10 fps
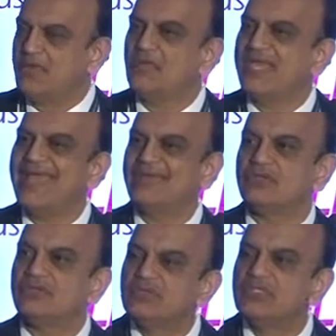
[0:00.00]
You can't
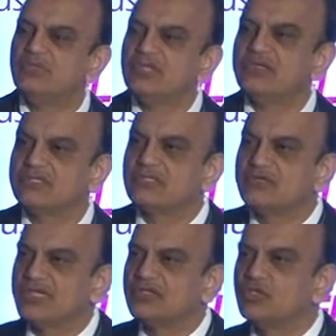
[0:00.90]
simply
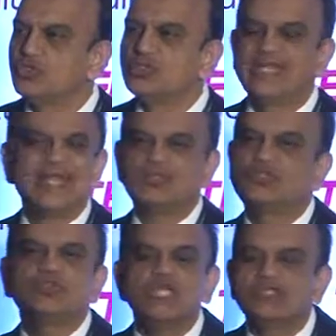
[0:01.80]
restrict to that.
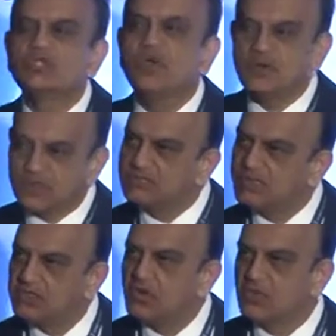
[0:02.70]
It's going to
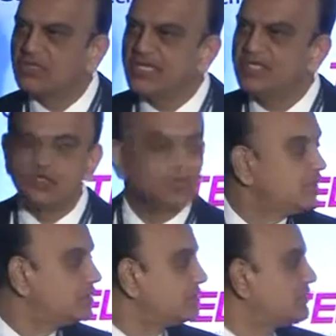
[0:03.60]
spill over into
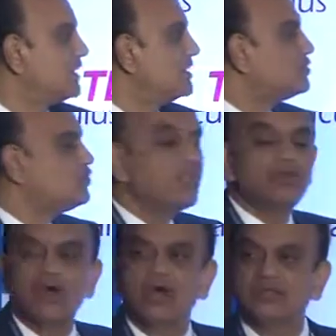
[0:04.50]
other things
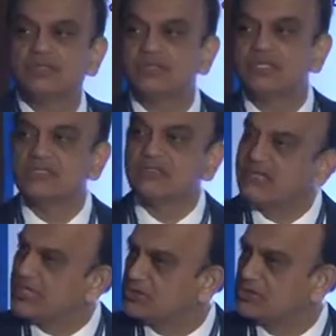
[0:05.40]
when other
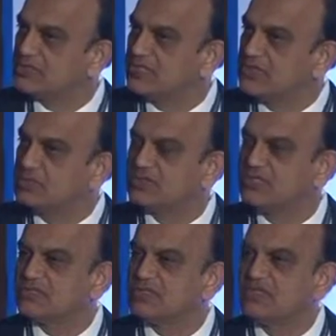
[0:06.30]
considerations are used
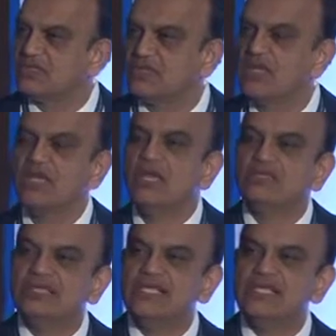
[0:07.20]
instead of
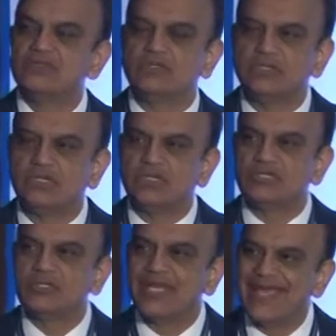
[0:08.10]
these
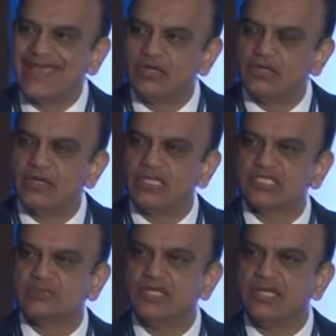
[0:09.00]
large and
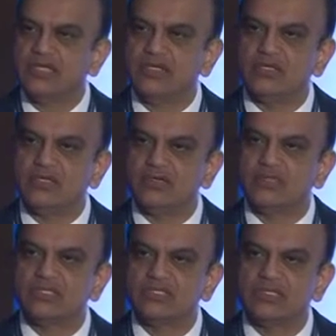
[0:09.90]
unexplained
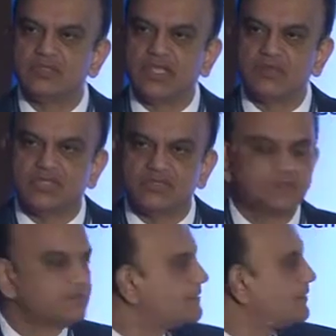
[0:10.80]
reverse payments.